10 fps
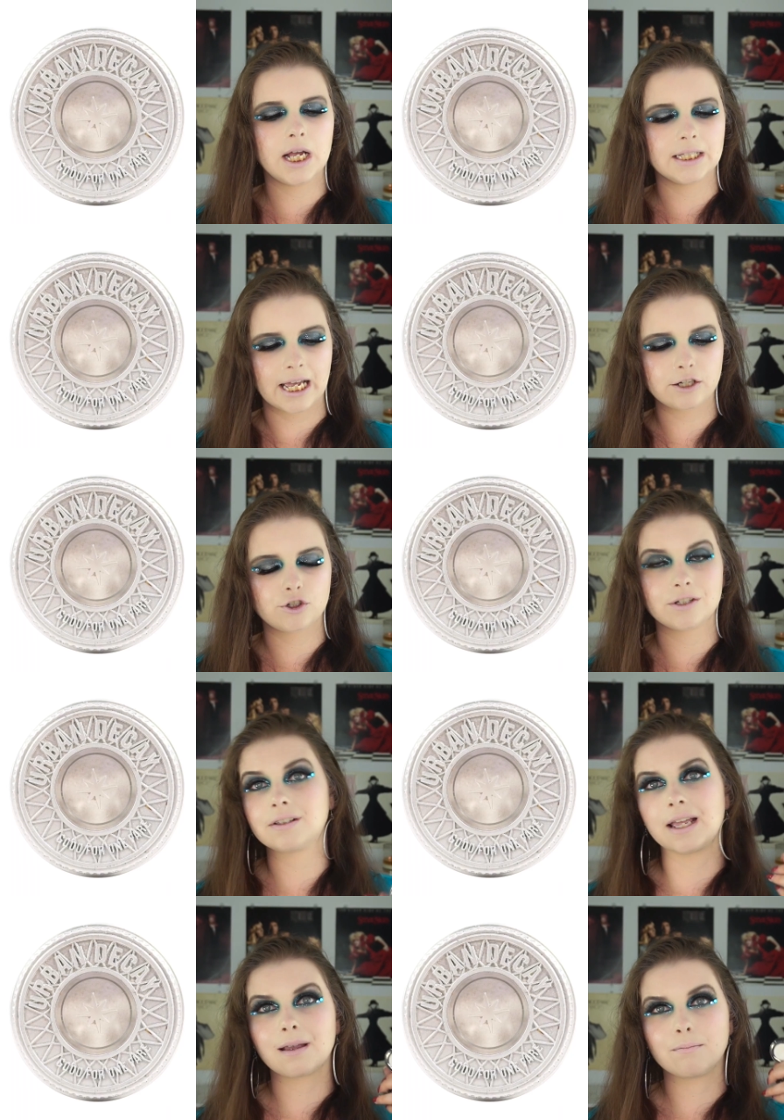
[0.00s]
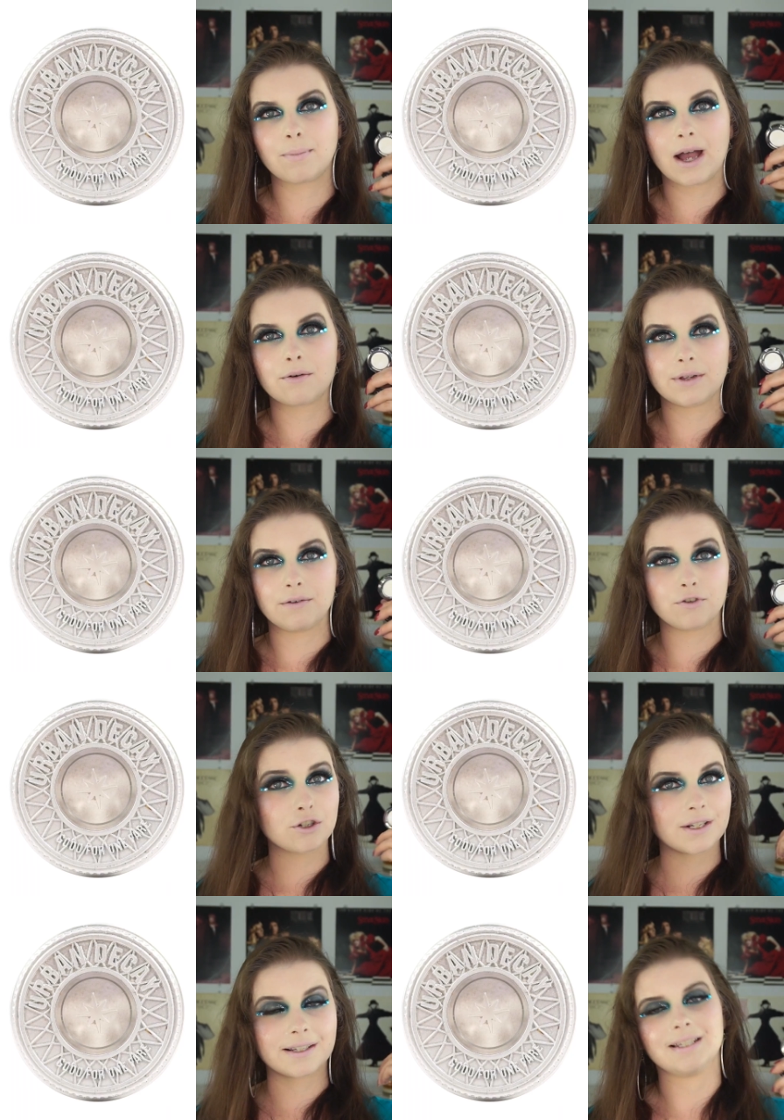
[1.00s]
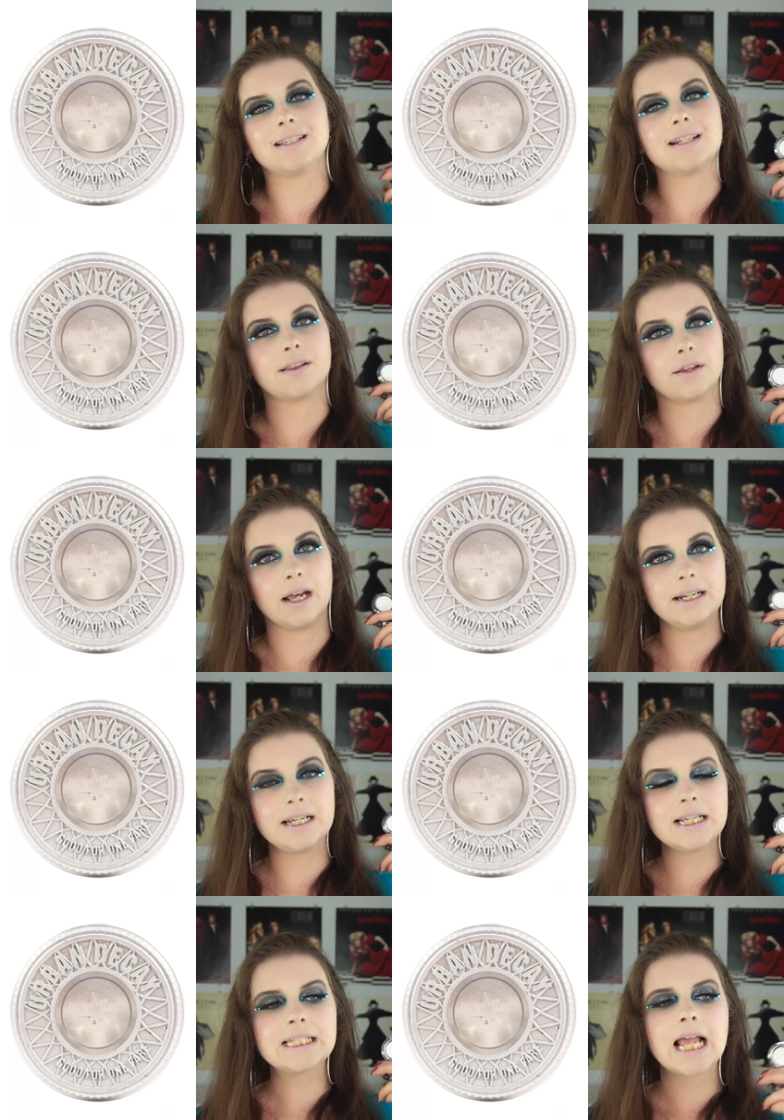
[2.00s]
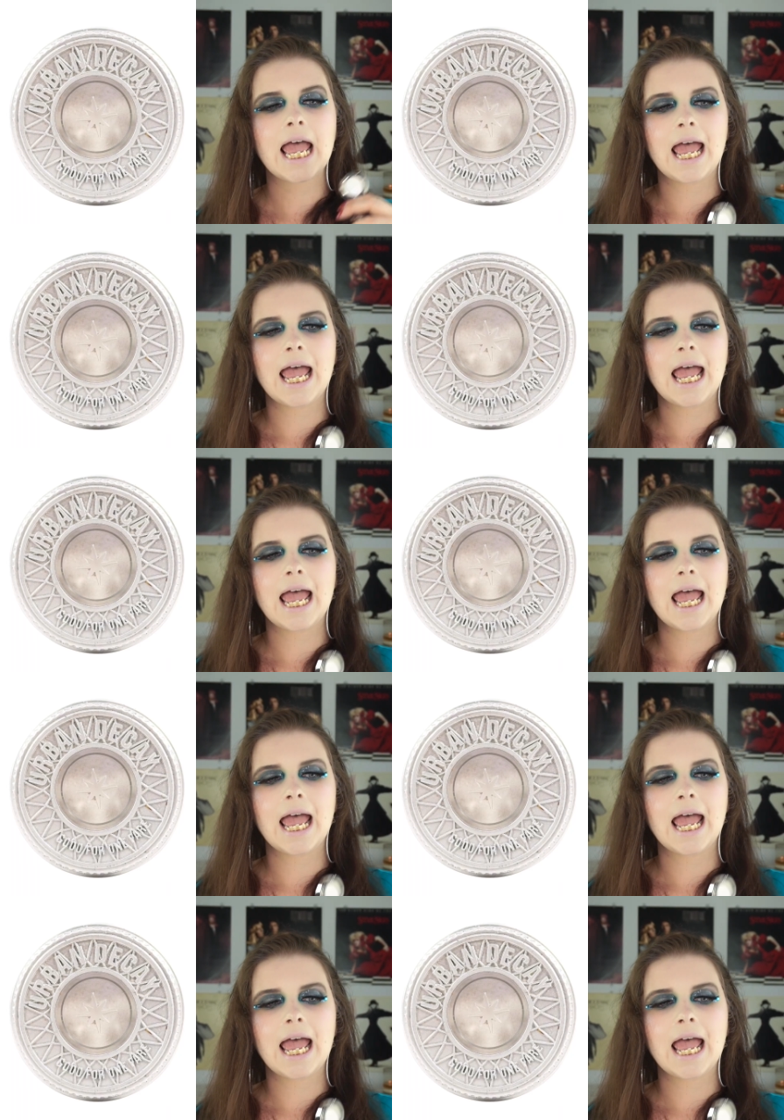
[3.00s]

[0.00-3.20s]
collection, like back when they first existed in the 90s.